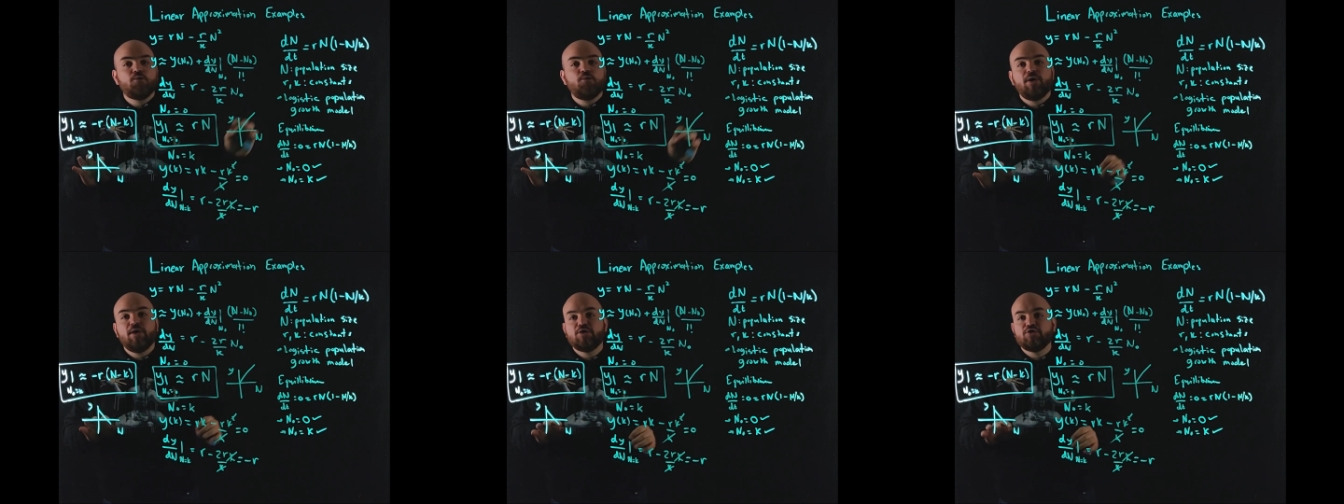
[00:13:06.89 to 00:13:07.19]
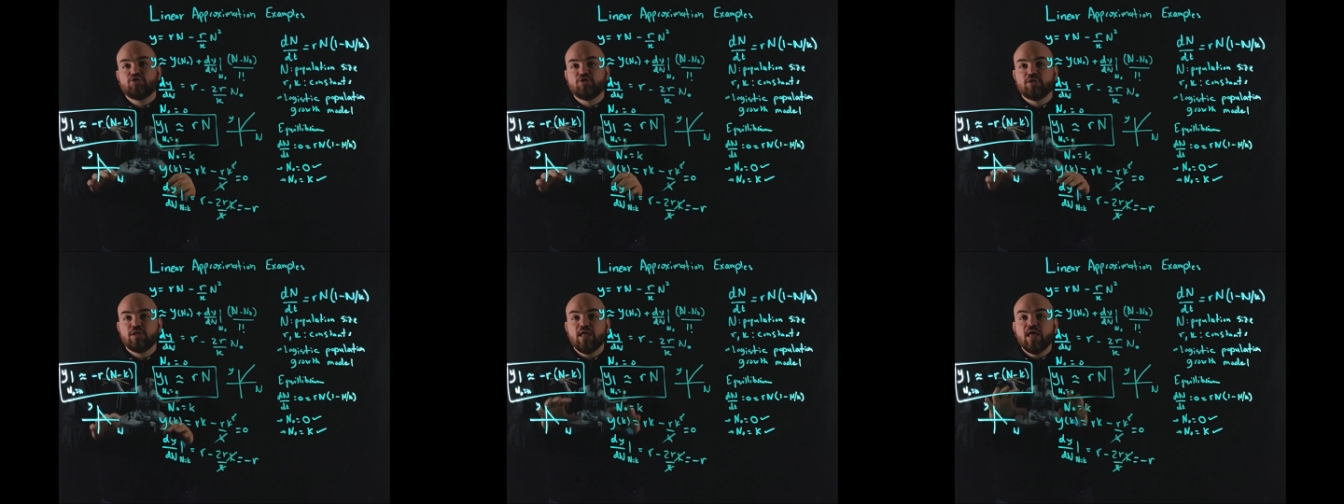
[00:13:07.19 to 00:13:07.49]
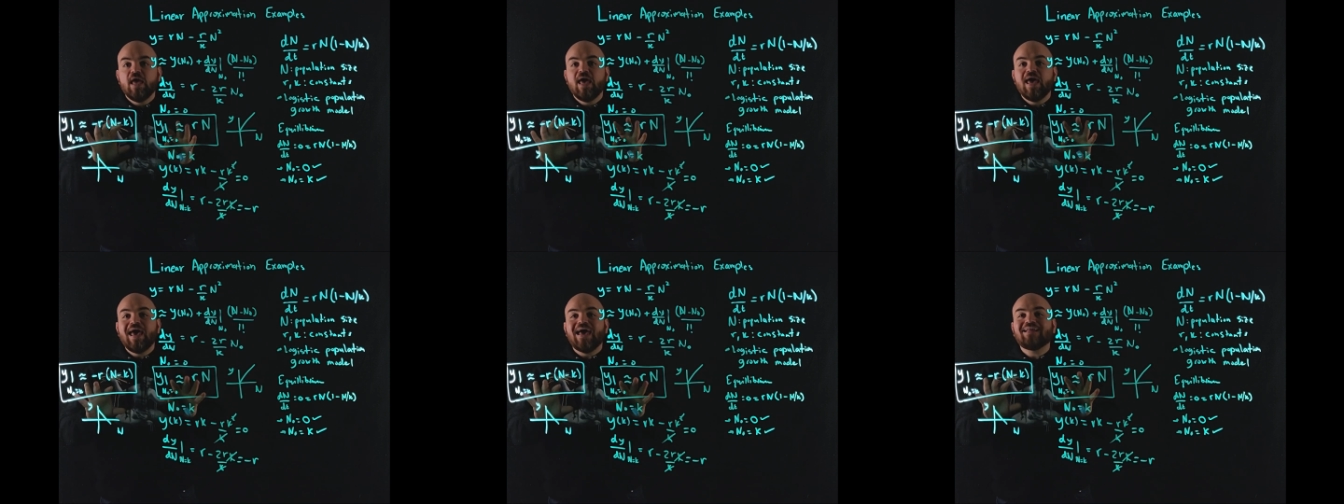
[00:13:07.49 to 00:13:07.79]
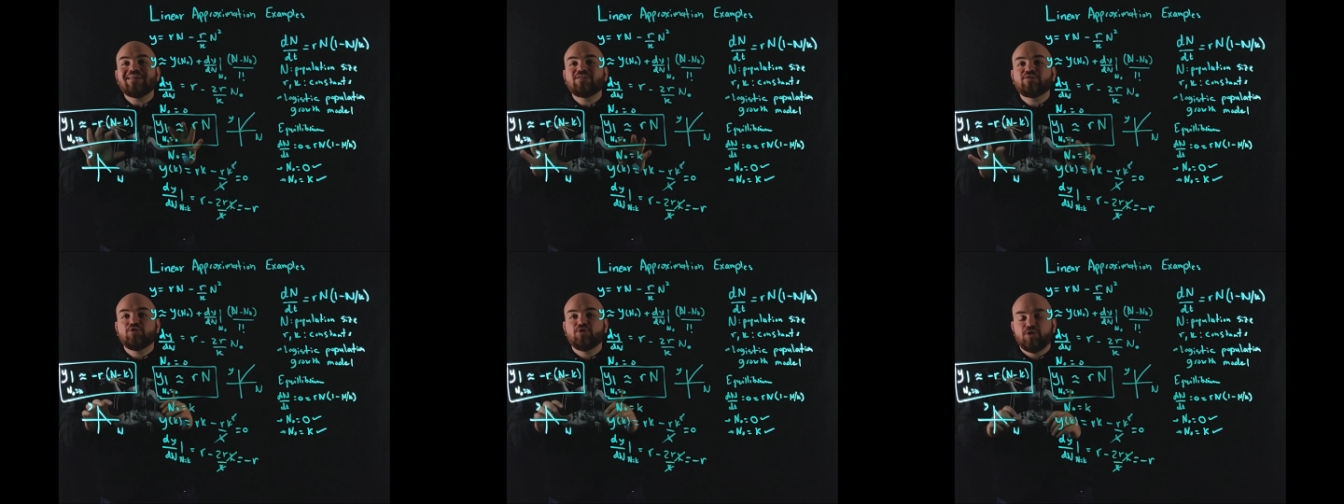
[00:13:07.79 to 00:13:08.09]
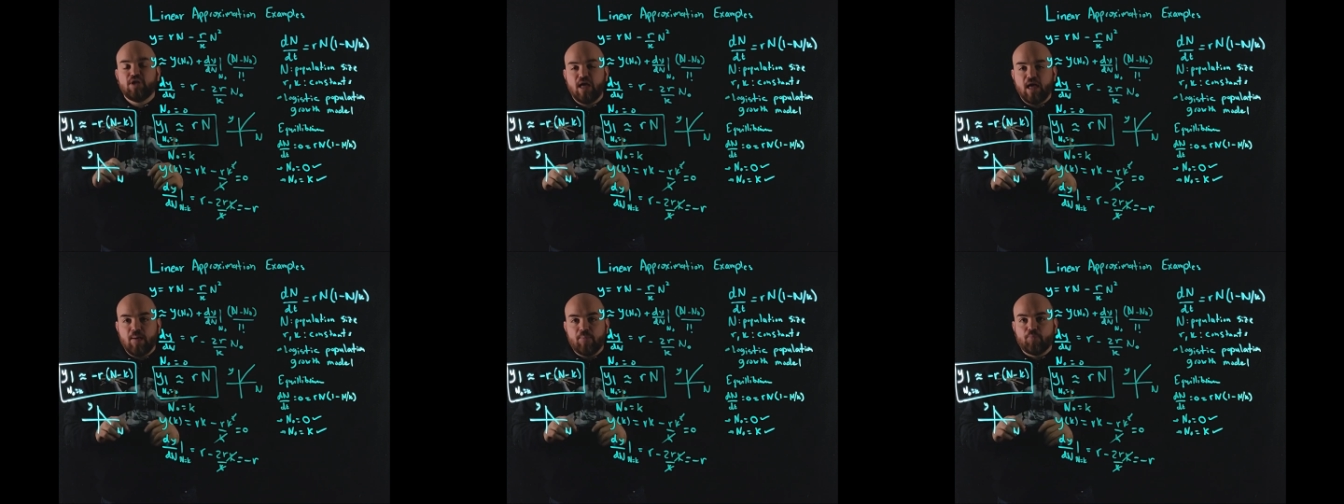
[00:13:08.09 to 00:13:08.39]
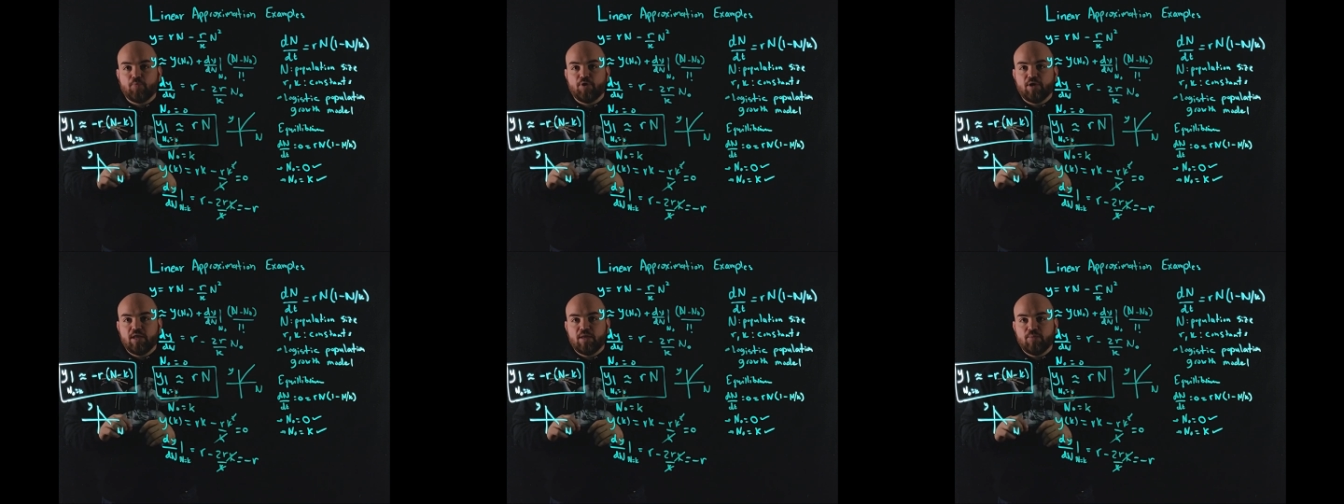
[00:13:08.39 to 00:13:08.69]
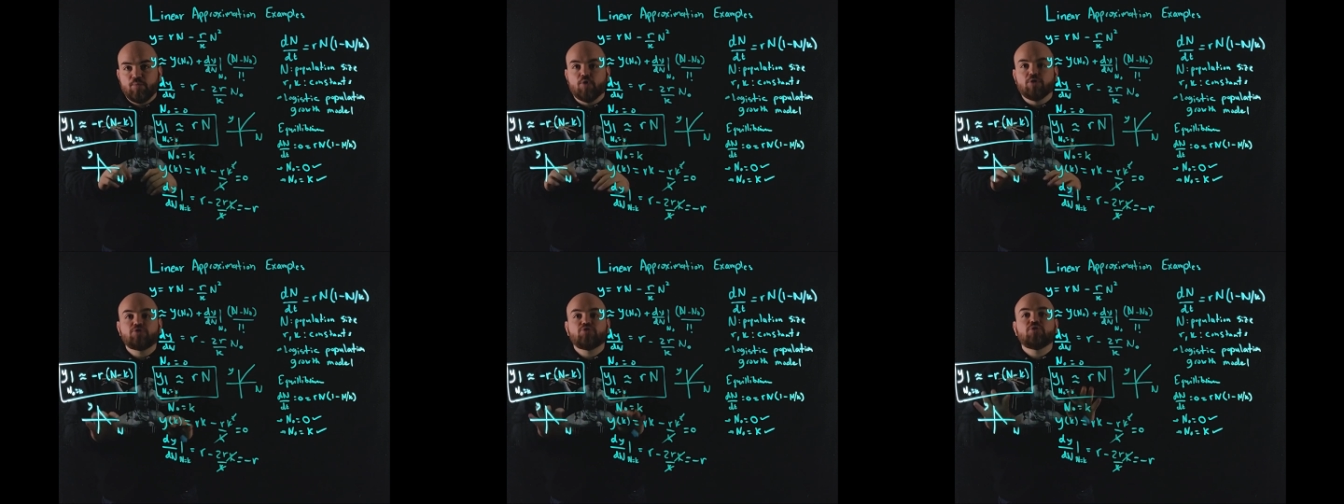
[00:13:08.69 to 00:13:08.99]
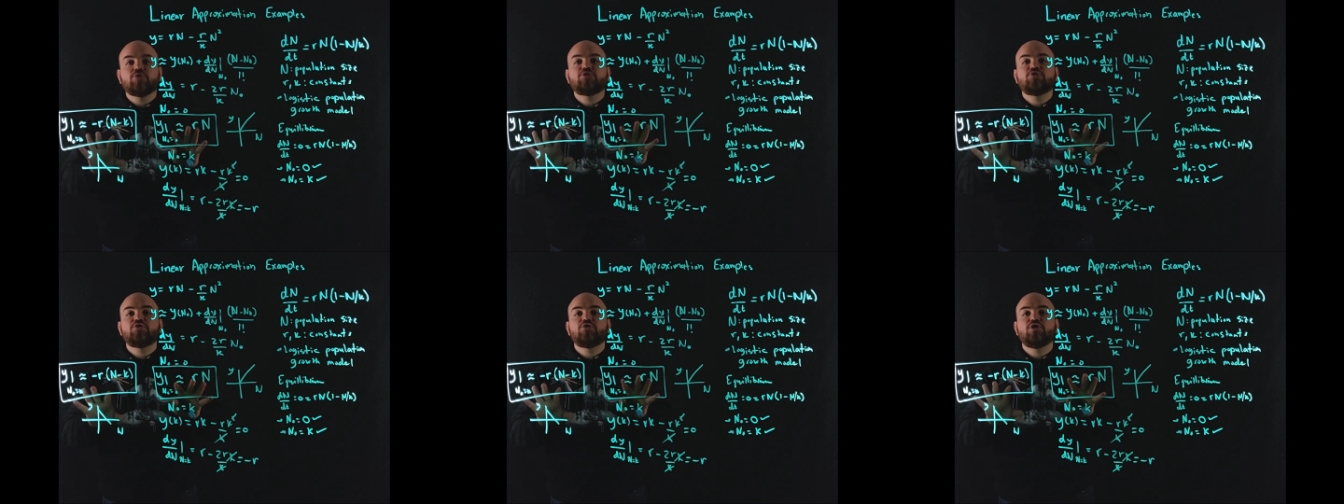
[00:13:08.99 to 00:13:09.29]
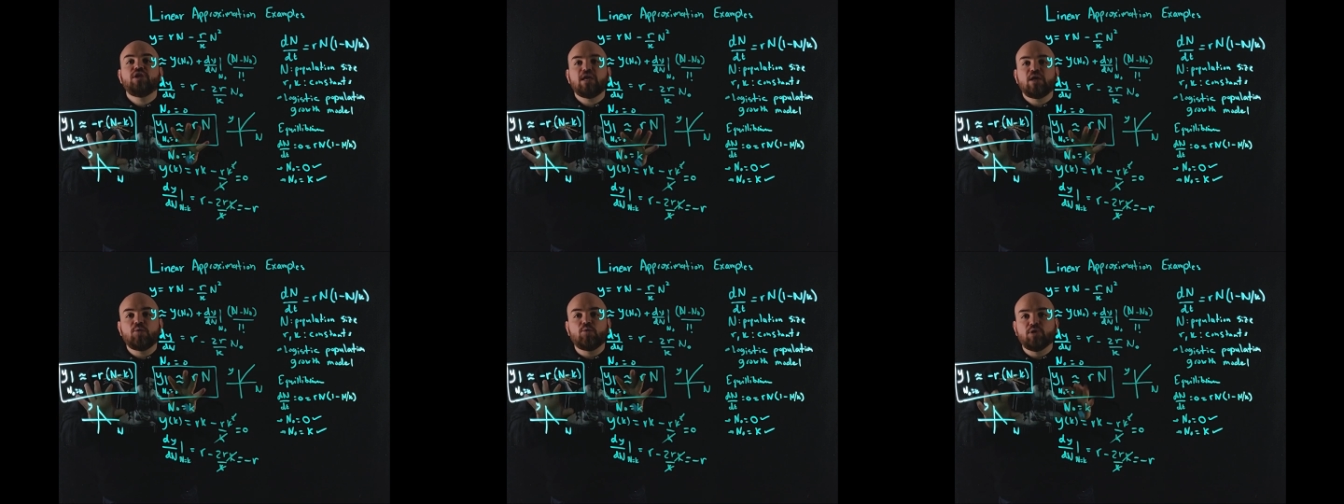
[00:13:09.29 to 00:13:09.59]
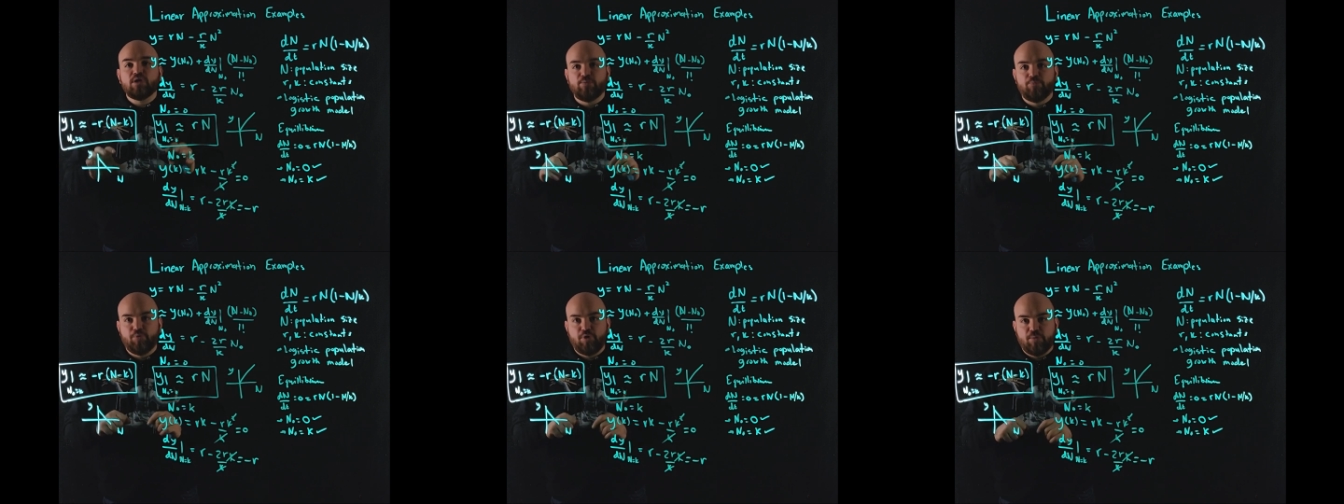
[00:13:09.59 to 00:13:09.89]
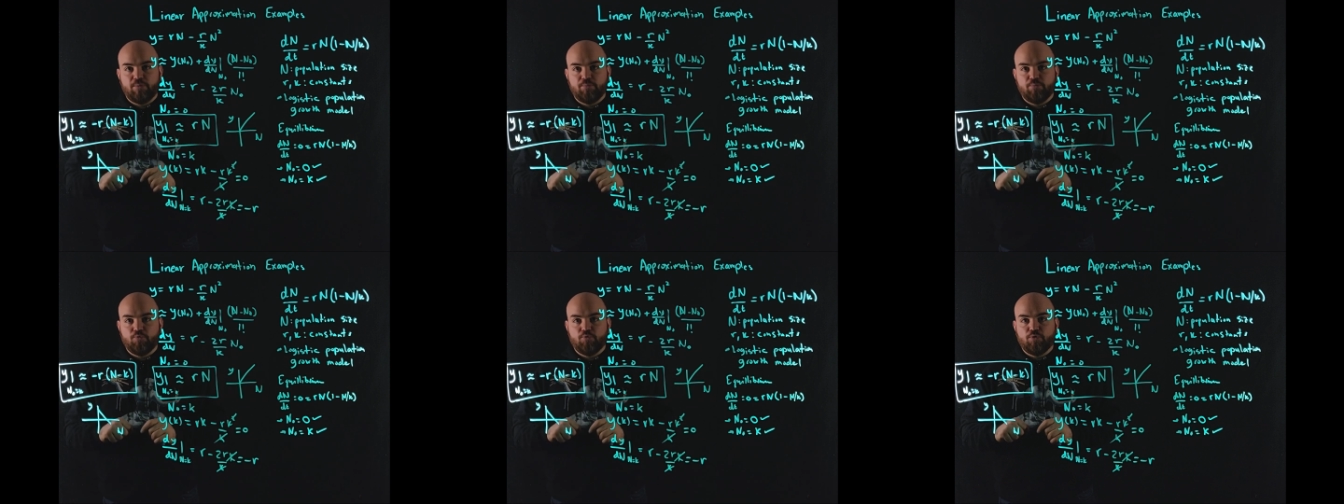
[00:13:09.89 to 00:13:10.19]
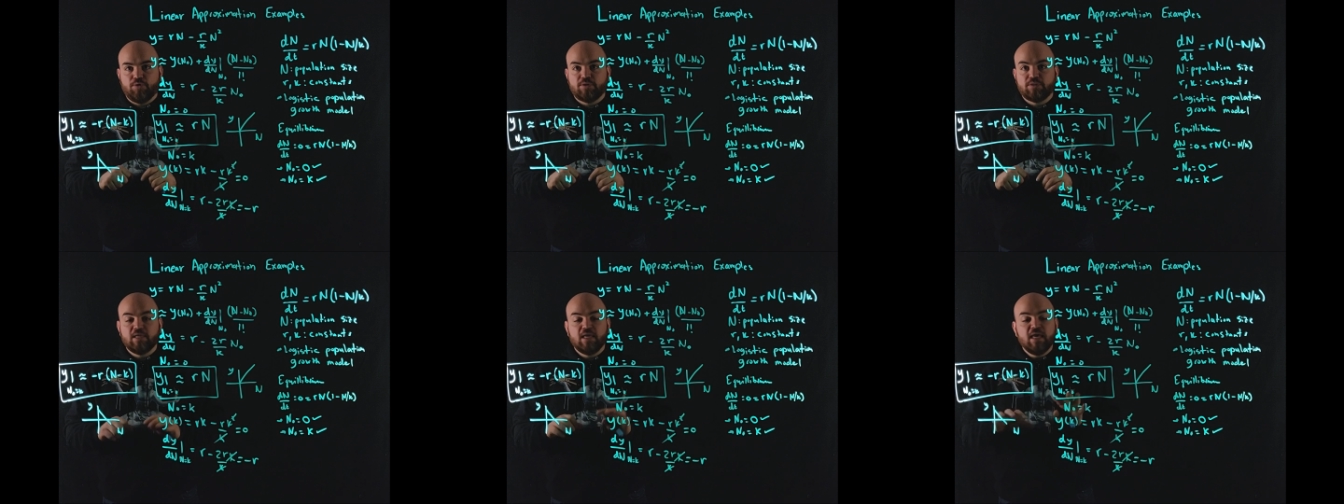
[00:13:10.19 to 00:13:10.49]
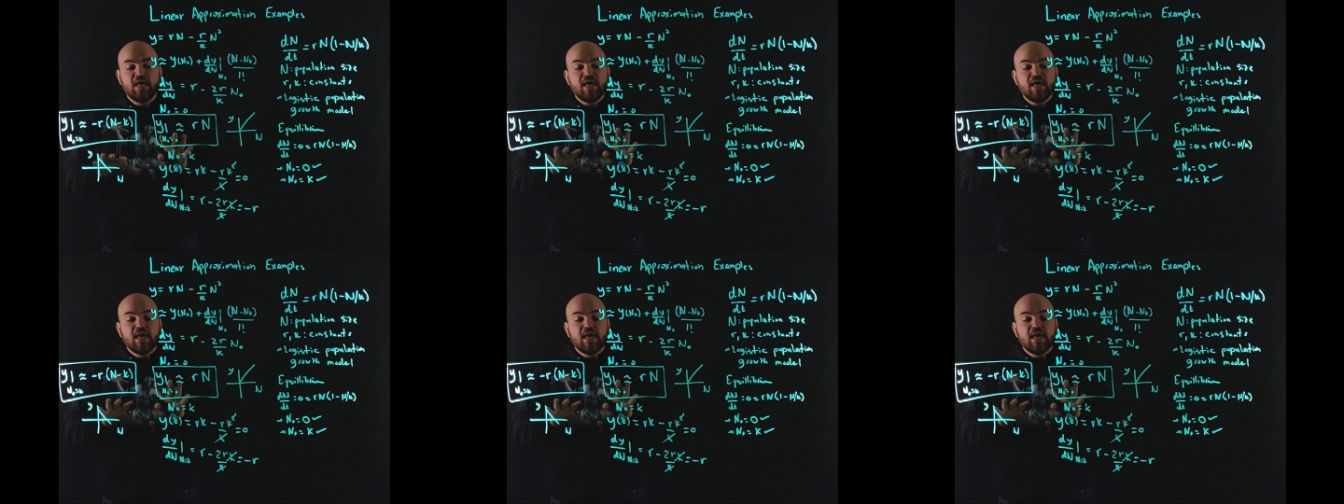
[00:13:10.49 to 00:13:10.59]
equation at certain operating points or at certain equilibrium points.